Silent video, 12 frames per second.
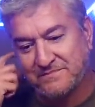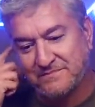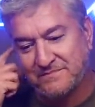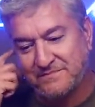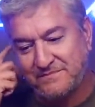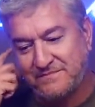
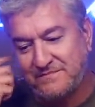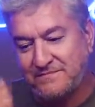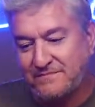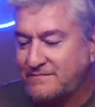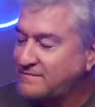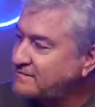
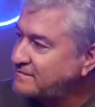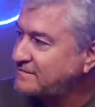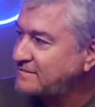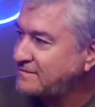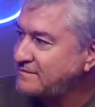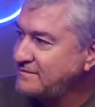
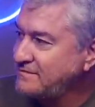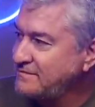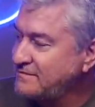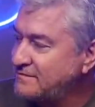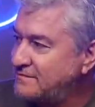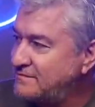
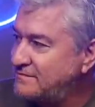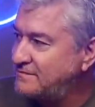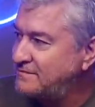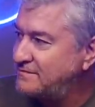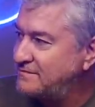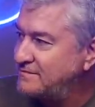
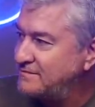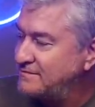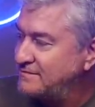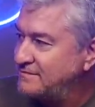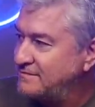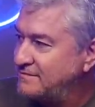[no speech]